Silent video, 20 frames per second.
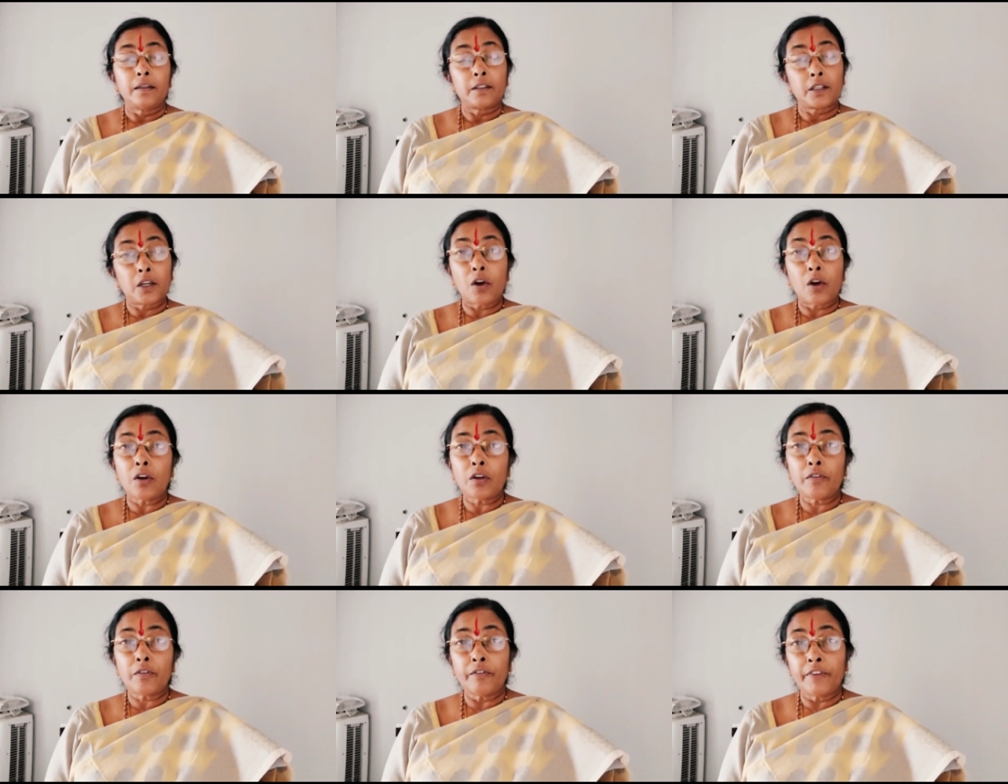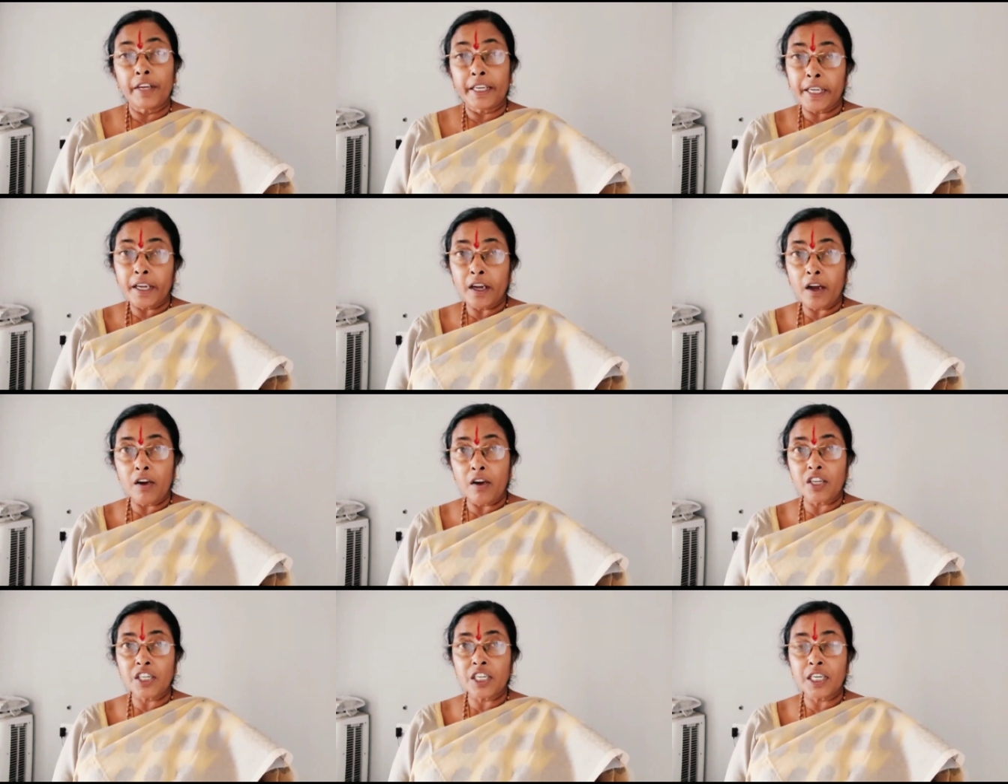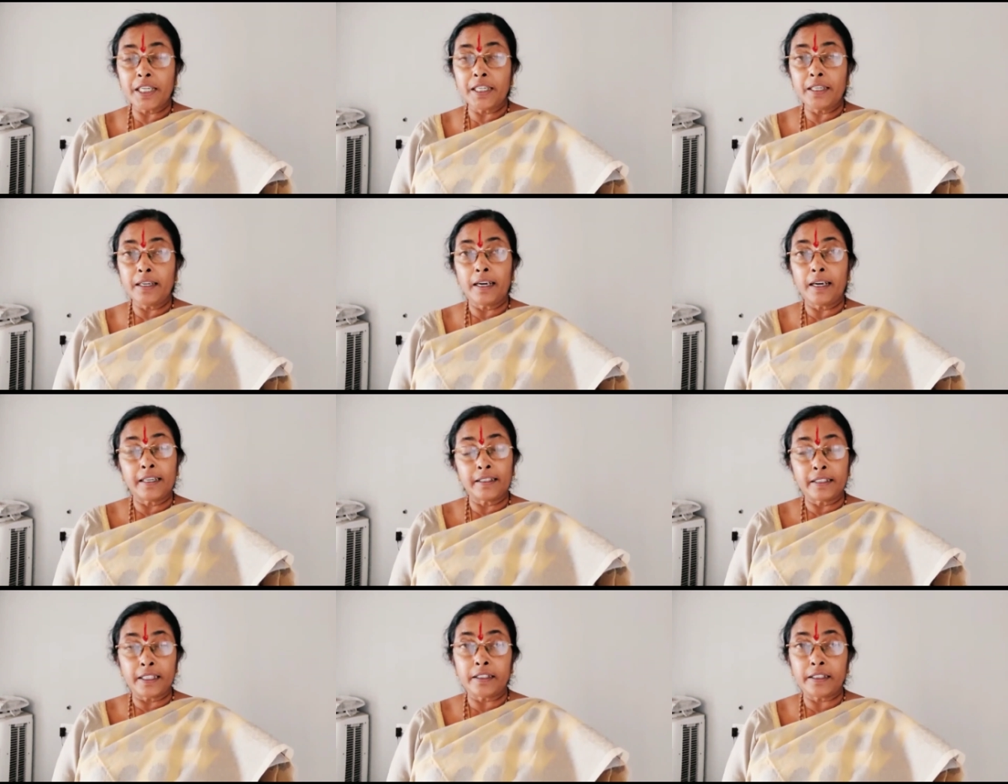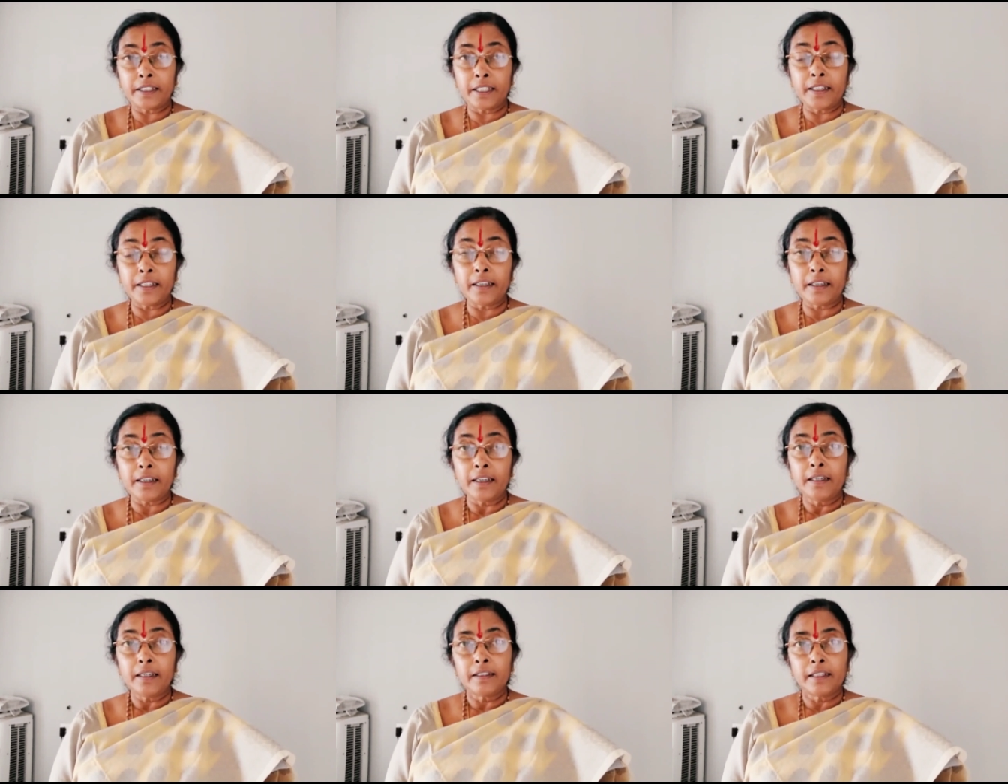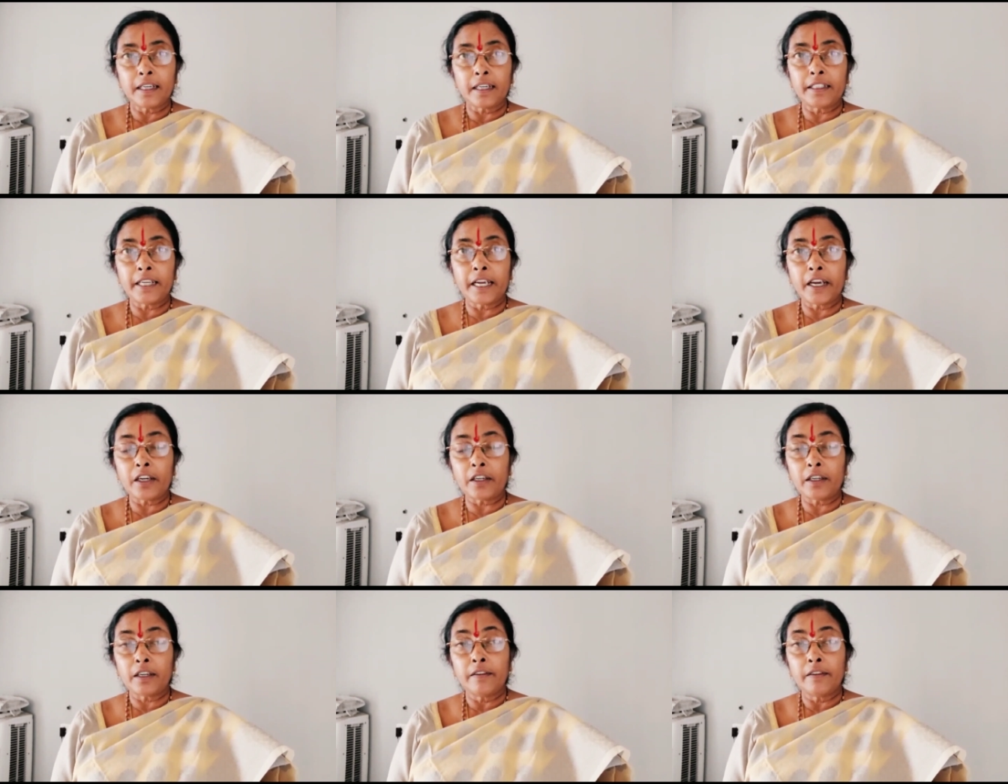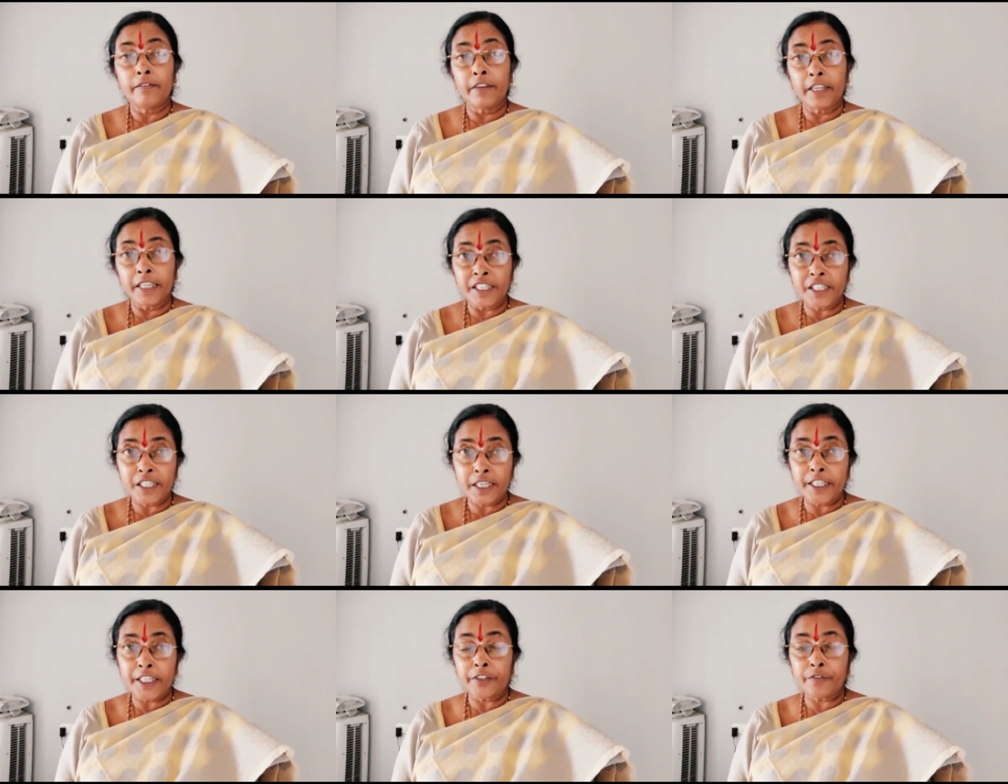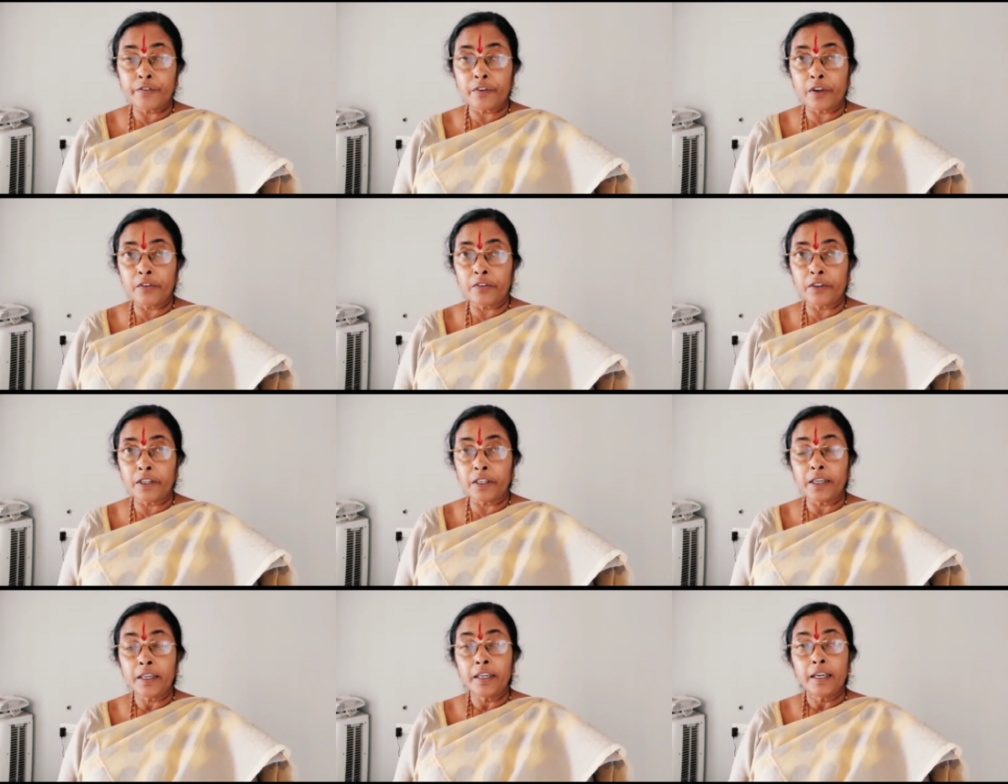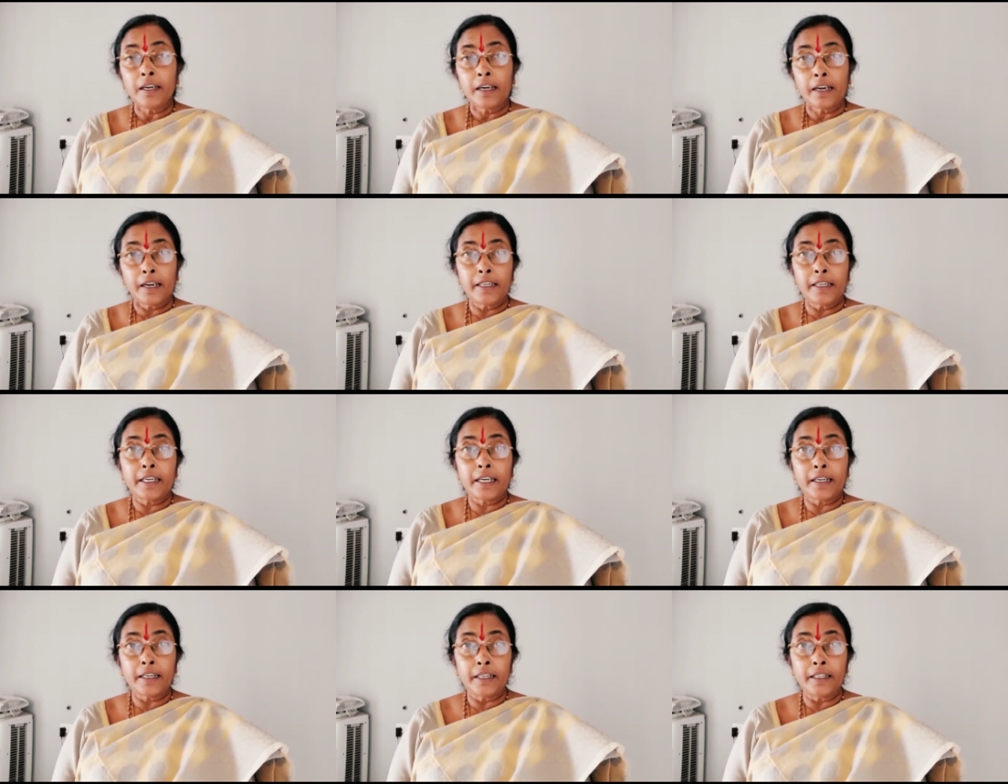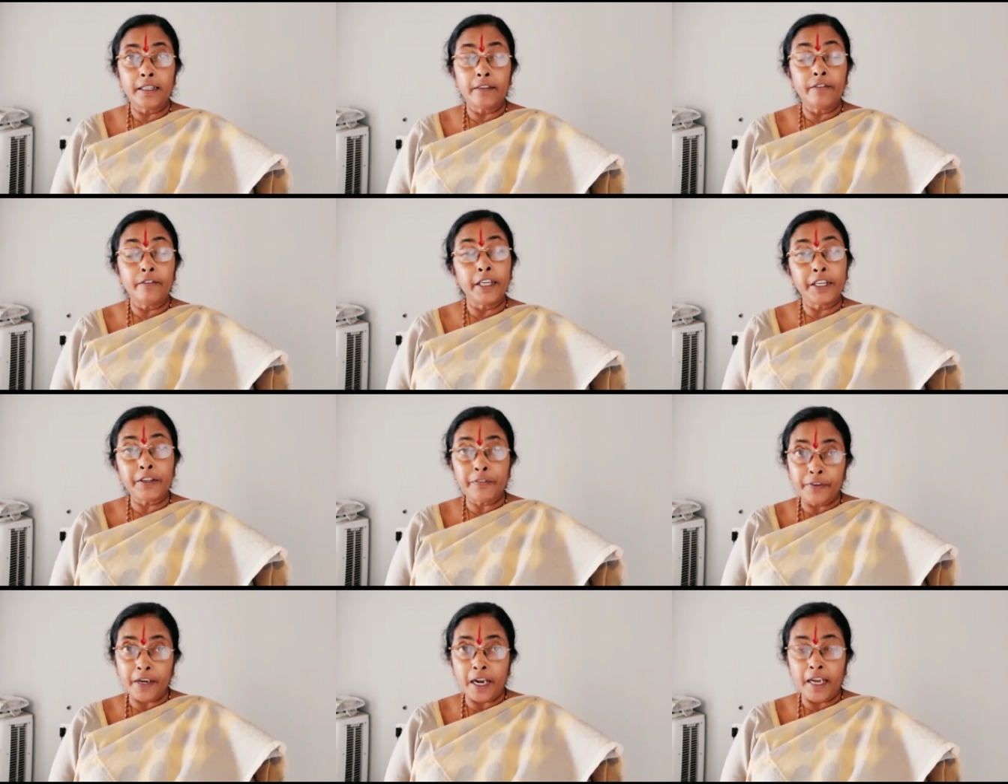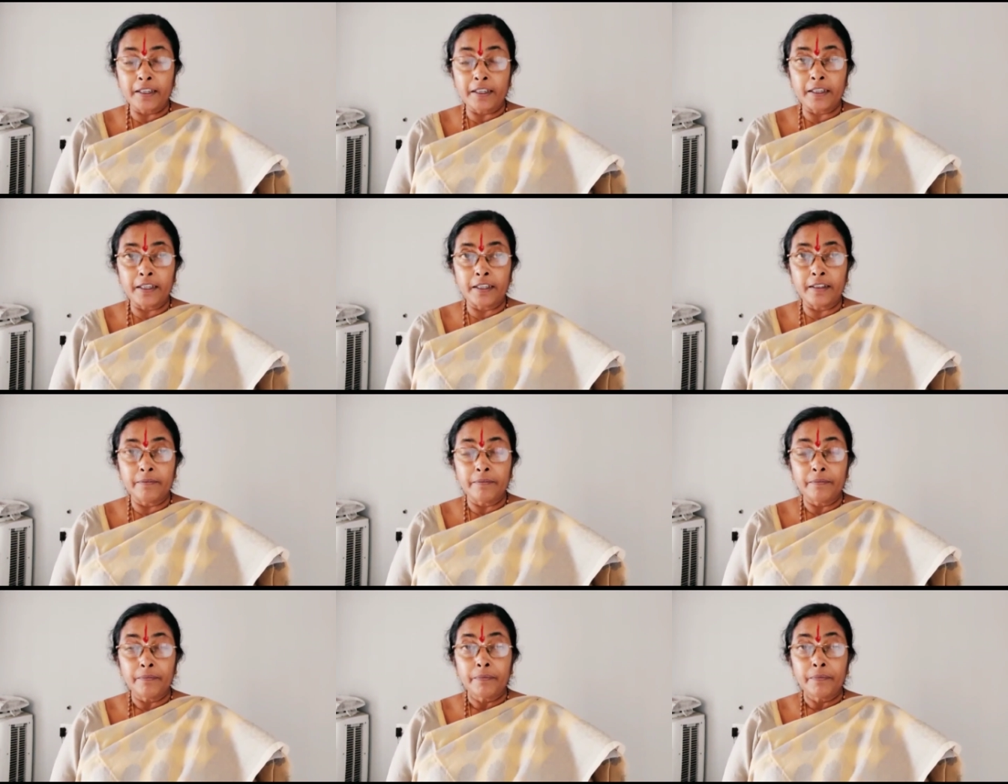talk very harshly and they think that they are very straightforward and telling very frankly.